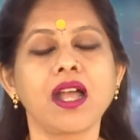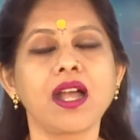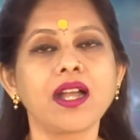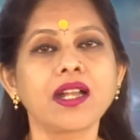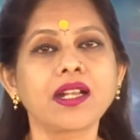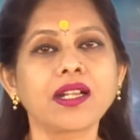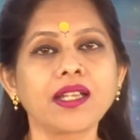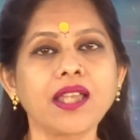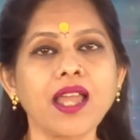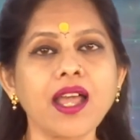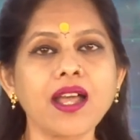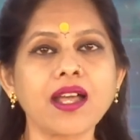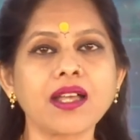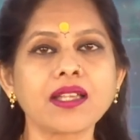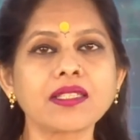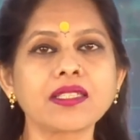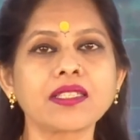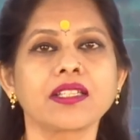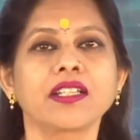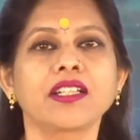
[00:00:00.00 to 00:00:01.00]
A
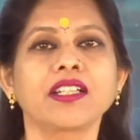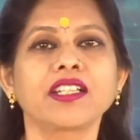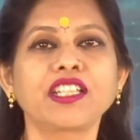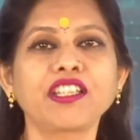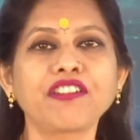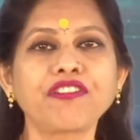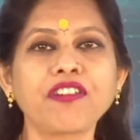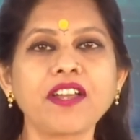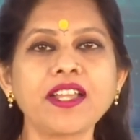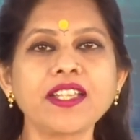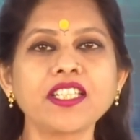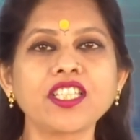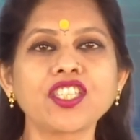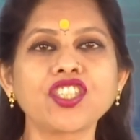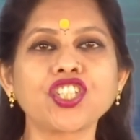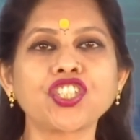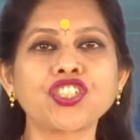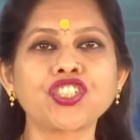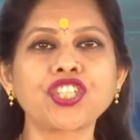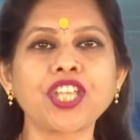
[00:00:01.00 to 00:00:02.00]
class defines
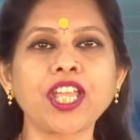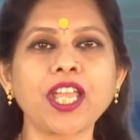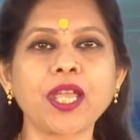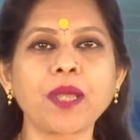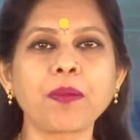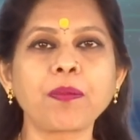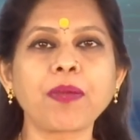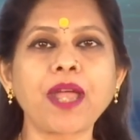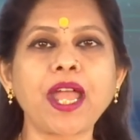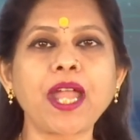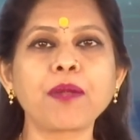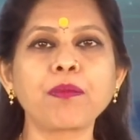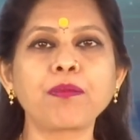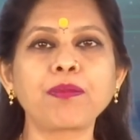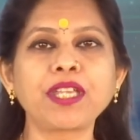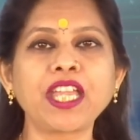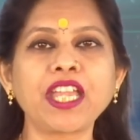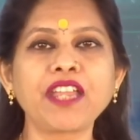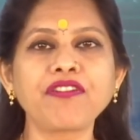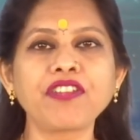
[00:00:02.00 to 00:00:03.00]
the shape and
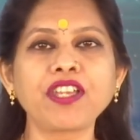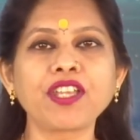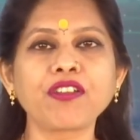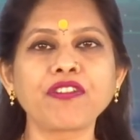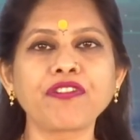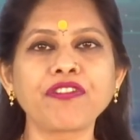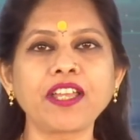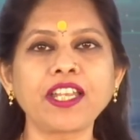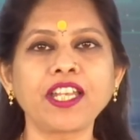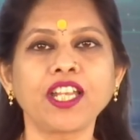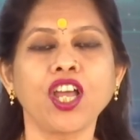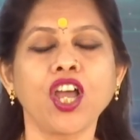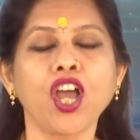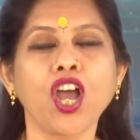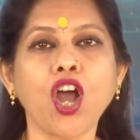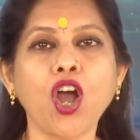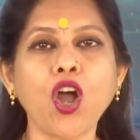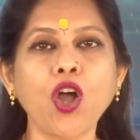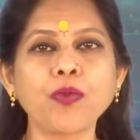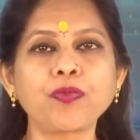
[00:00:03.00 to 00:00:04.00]
behavior of an
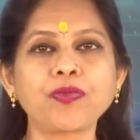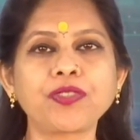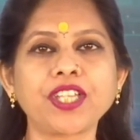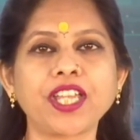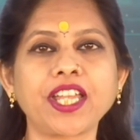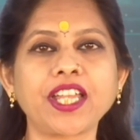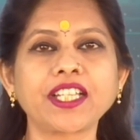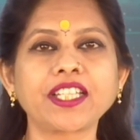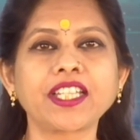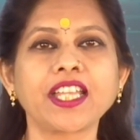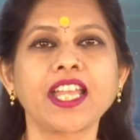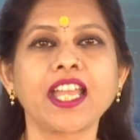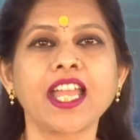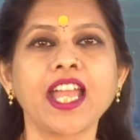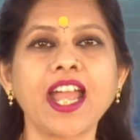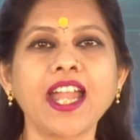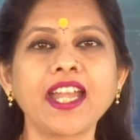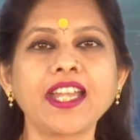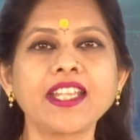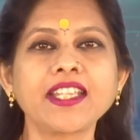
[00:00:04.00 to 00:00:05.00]
object
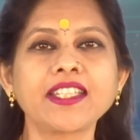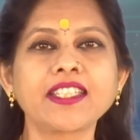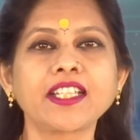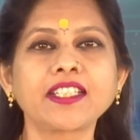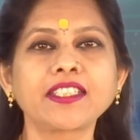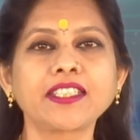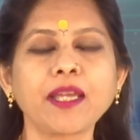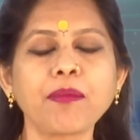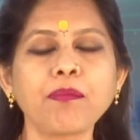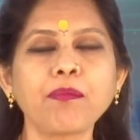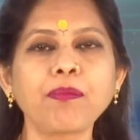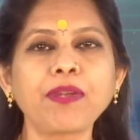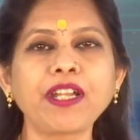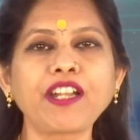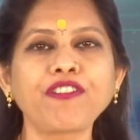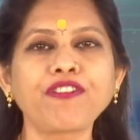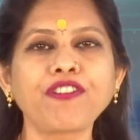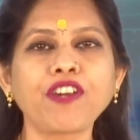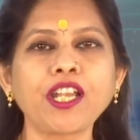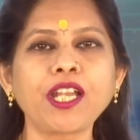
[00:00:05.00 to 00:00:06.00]
and is a
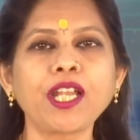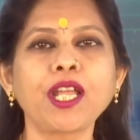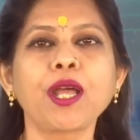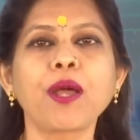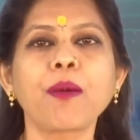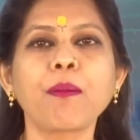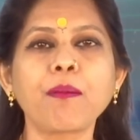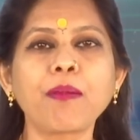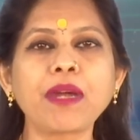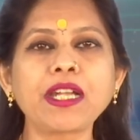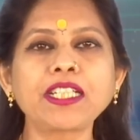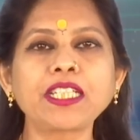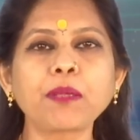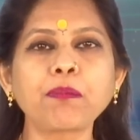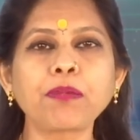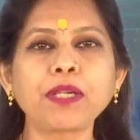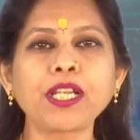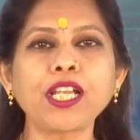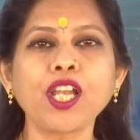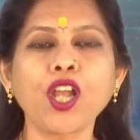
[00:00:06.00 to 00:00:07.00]
template for
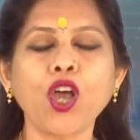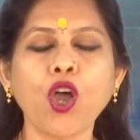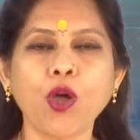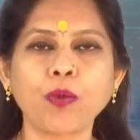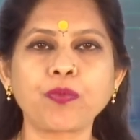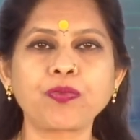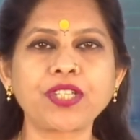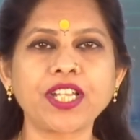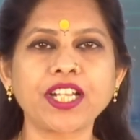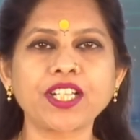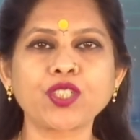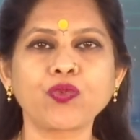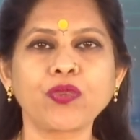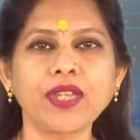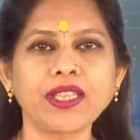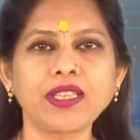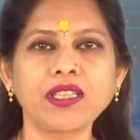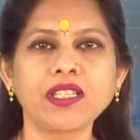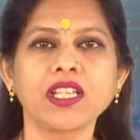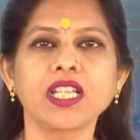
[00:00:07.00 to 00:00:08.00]
multiple objects
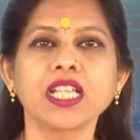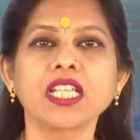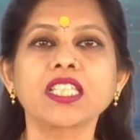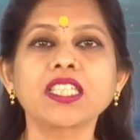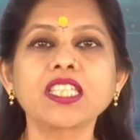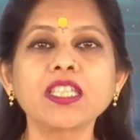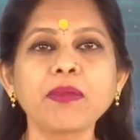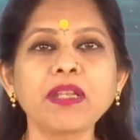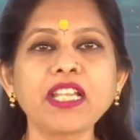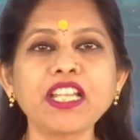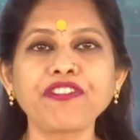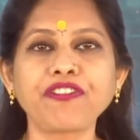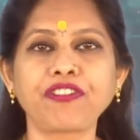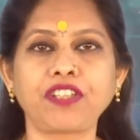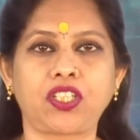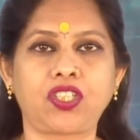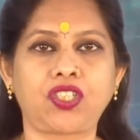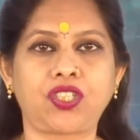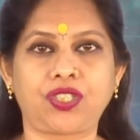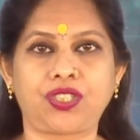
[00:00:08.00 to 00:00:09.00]
with similar
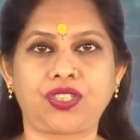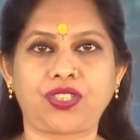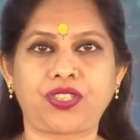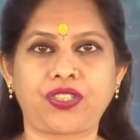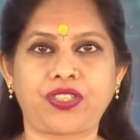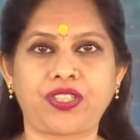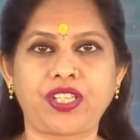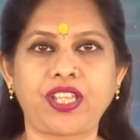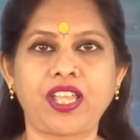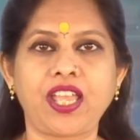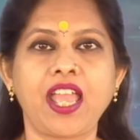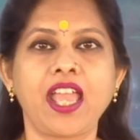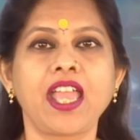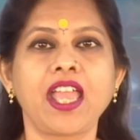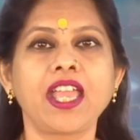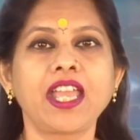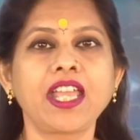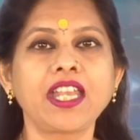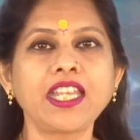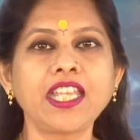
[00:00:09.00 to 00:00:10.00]
features.
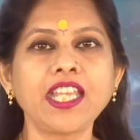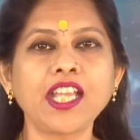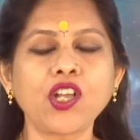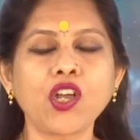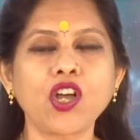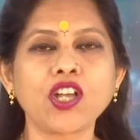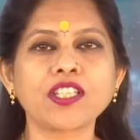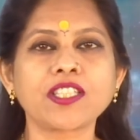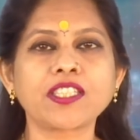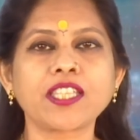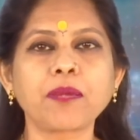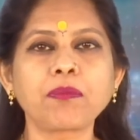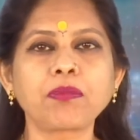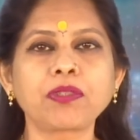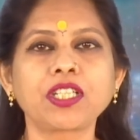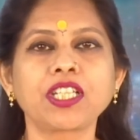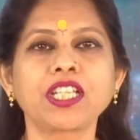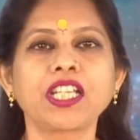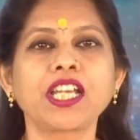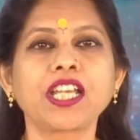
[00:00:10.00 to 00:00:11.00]
Any concept
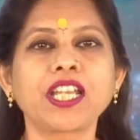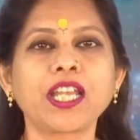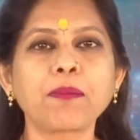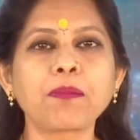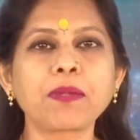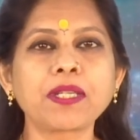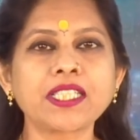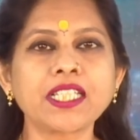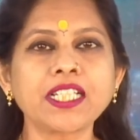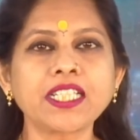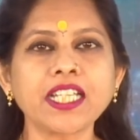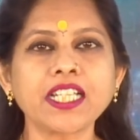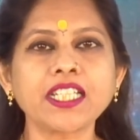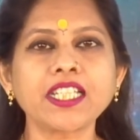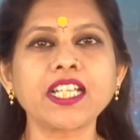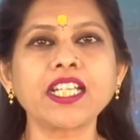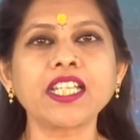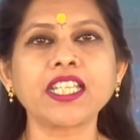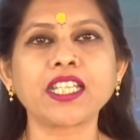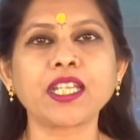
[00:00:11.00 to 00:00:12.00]
represented
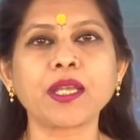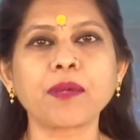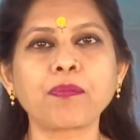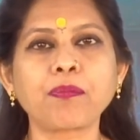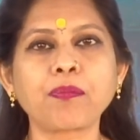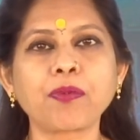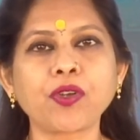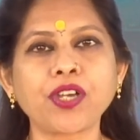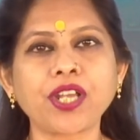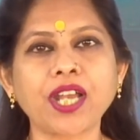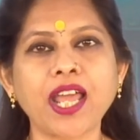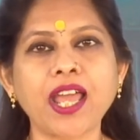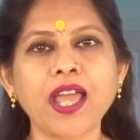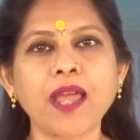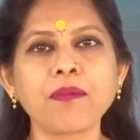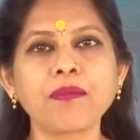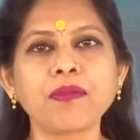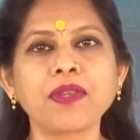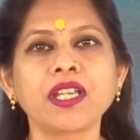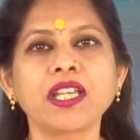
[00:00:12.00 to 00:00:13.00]
in a
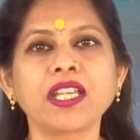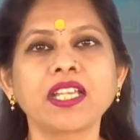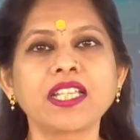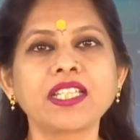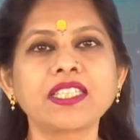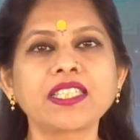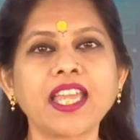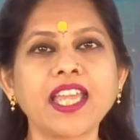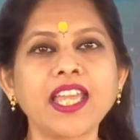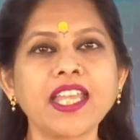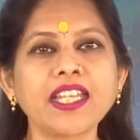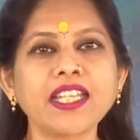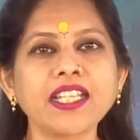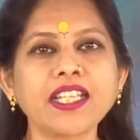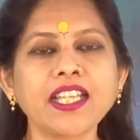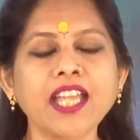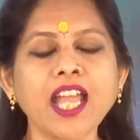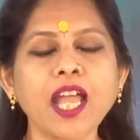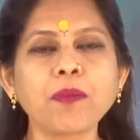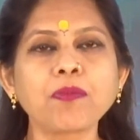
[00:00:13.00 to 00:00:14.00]
program is
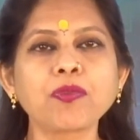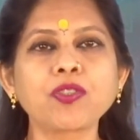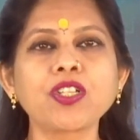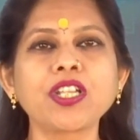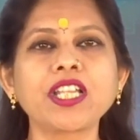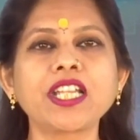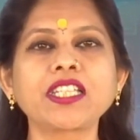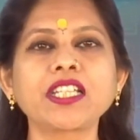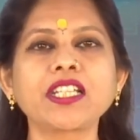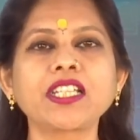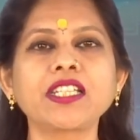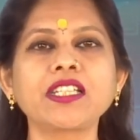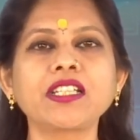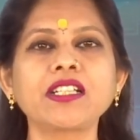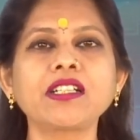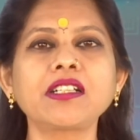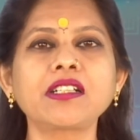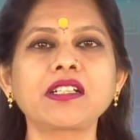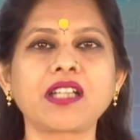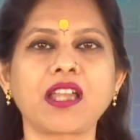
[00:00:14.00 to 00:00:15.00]
encapsulated in
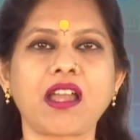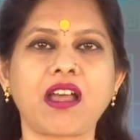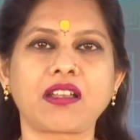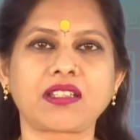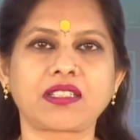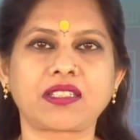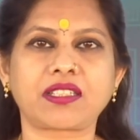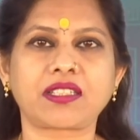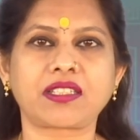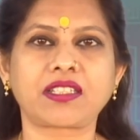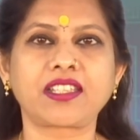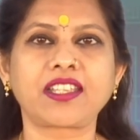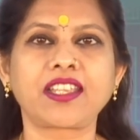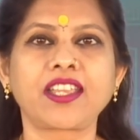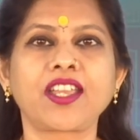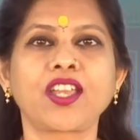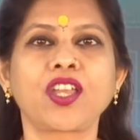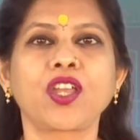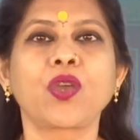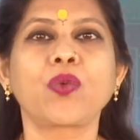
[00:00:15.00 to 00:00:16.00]
a class.
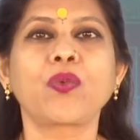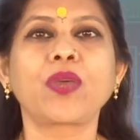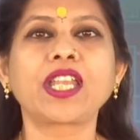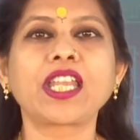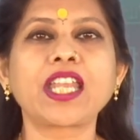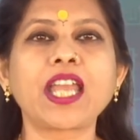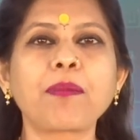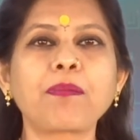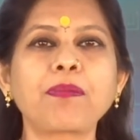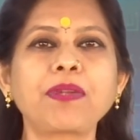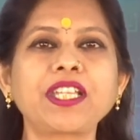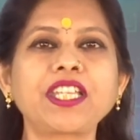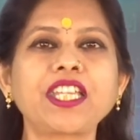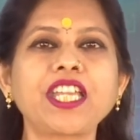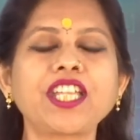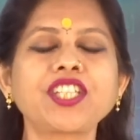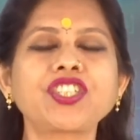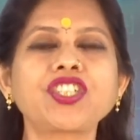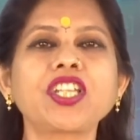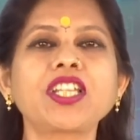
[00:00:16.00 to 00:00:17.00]
When an
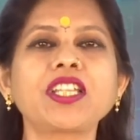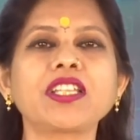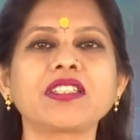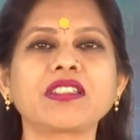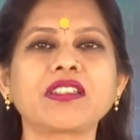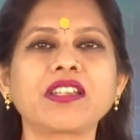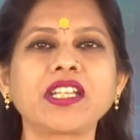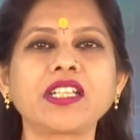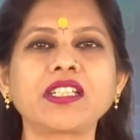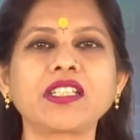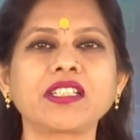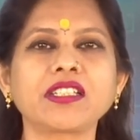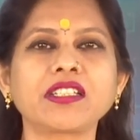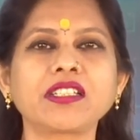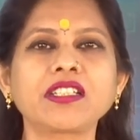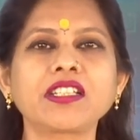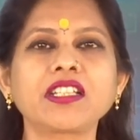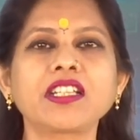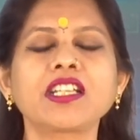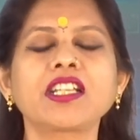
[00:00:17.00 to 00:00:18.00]
application is
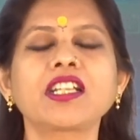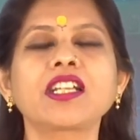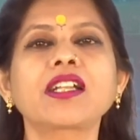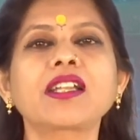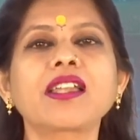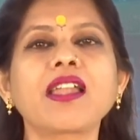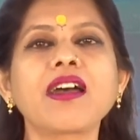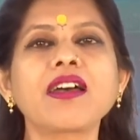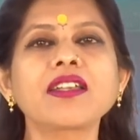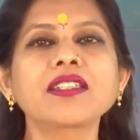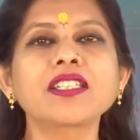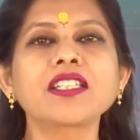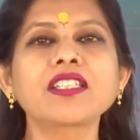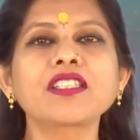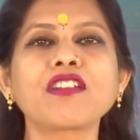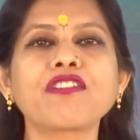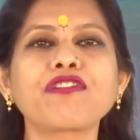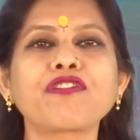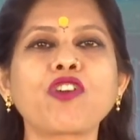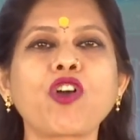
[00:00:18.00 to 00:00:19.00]
written, classes
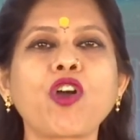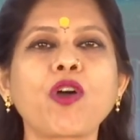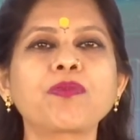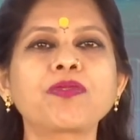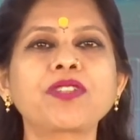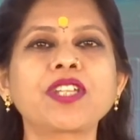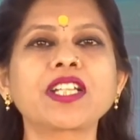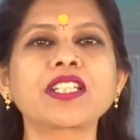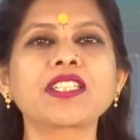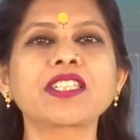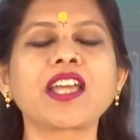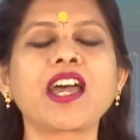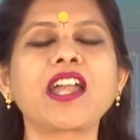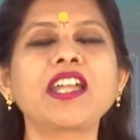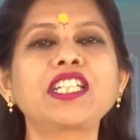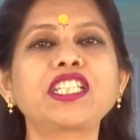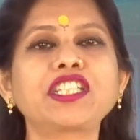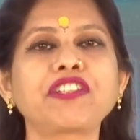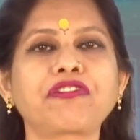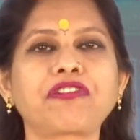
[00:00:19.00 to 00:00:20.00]
of objects
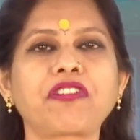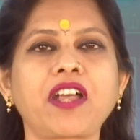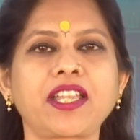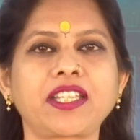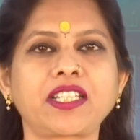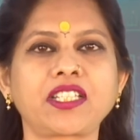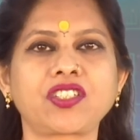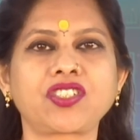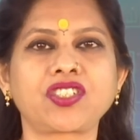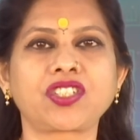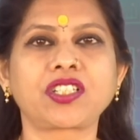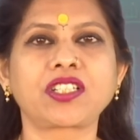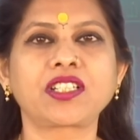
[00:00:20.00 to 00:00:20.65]
are defined.